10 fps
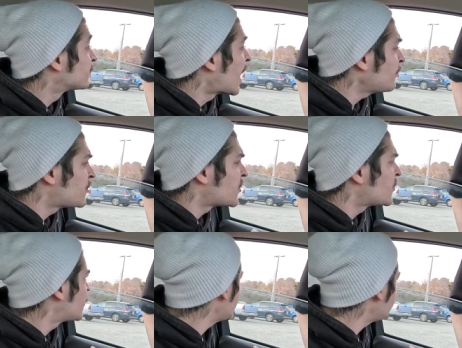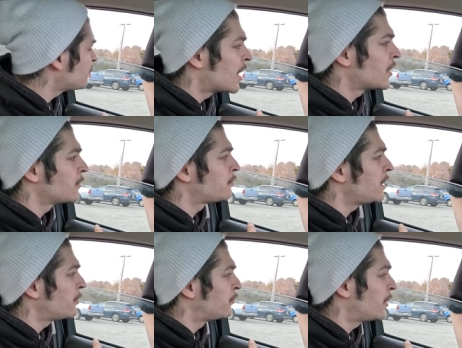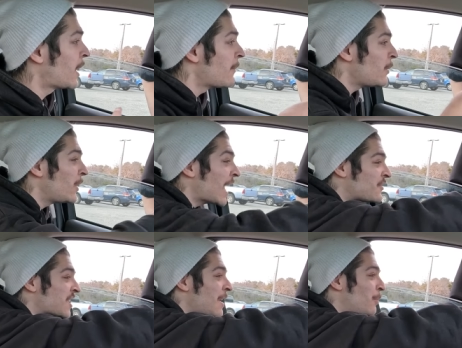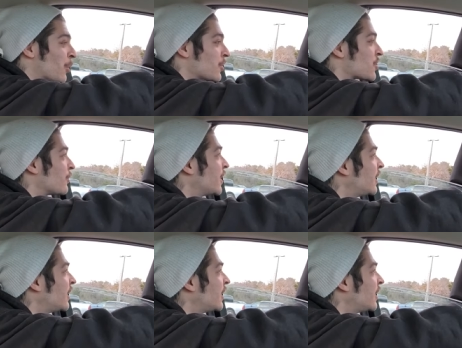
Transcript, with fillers: I've seen other people filming. I mean, we have skateboarders over